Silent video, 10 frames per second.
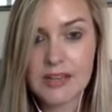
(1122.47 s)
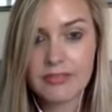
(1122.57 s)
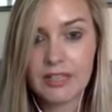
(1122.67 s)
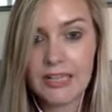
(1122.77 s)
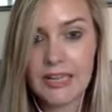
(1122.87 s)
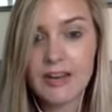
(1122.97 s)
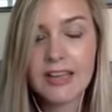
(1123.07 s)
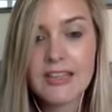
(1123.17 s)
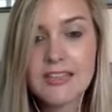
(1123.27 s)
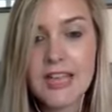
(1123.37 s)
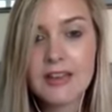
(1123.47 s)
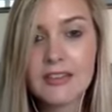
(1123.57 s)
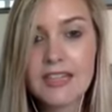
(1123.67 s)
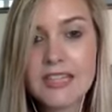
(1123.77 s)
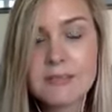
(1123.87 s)
Definitely. And I guess that
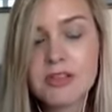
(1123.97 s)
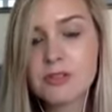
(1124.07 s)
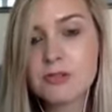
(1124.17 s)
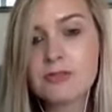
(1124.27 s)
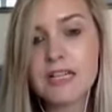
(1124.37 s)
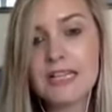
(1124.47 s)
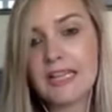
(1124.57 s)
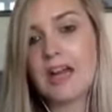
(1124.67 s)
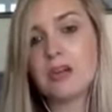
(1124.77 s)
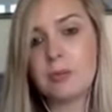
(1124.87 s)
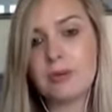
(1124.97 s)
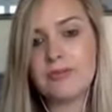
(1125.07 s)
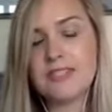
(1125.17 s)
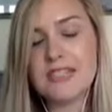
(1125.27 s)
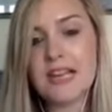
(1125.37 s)
this must all really help
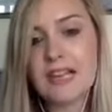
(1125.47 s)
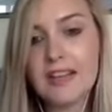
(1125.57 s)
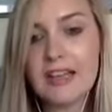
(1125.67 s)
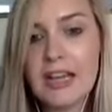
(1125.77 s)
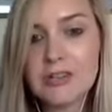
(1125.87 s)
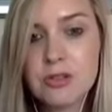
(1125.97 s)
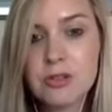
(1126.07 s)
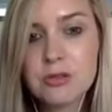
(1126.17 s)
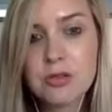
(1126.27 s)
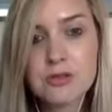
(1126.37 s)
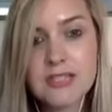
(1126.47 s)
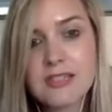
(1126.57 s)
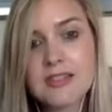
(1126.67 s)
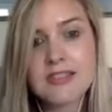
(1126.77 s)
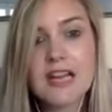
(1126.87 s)
with selling the electrical tools
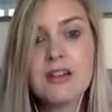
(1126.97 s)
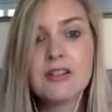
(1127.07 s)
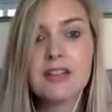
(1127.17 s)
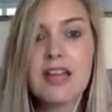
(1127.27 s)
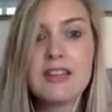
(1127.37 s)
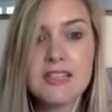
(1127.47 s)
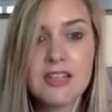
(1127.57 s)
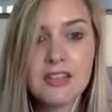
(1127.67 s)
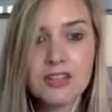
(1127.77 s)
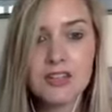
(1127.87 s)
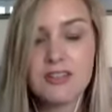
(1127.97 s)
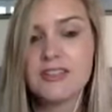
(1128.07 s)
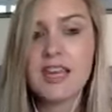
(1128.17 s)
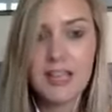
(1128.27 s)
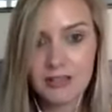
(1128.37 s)
in the salon, Casey, because you can
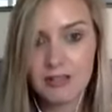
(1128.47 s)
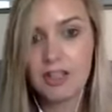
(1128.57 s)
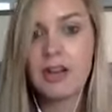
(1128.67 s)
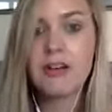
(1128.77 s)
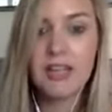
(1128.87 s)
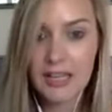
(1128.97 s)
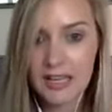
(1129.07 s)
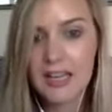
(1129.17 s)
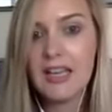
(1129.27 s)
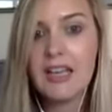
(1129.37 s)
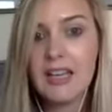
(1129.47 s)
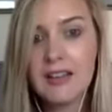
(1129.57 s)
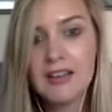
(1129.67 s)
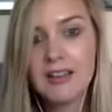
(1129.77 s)
say you can only get it here.